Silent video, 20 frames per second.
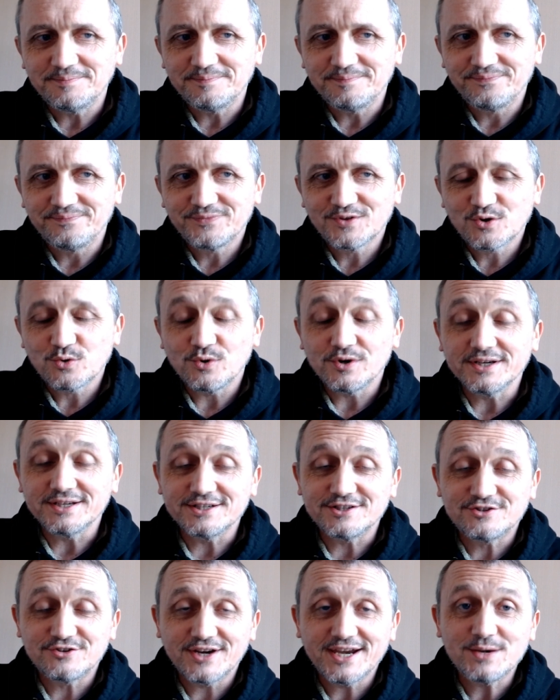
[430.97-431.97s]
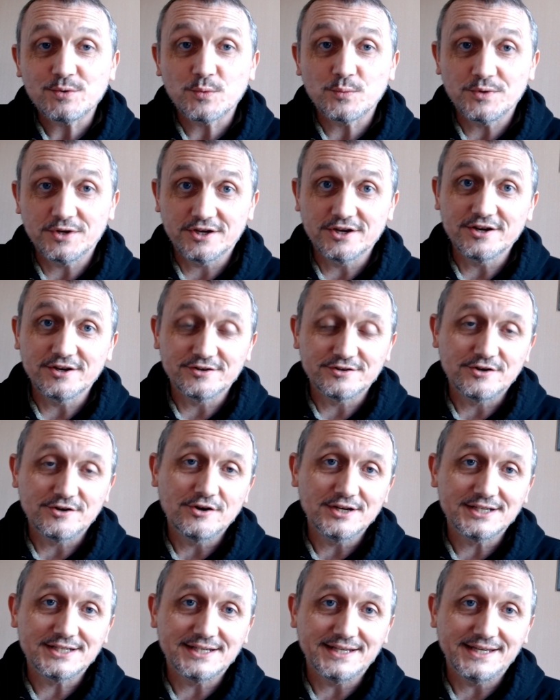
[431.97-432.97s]
quite a drain when we're going on
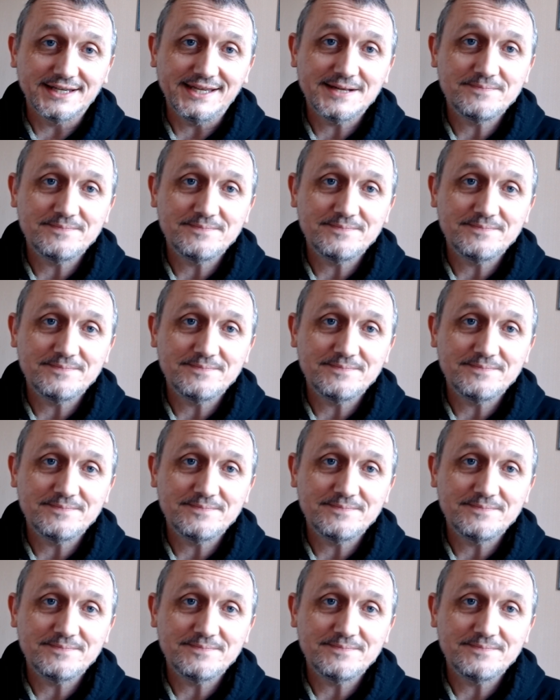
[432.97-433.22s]
holiday.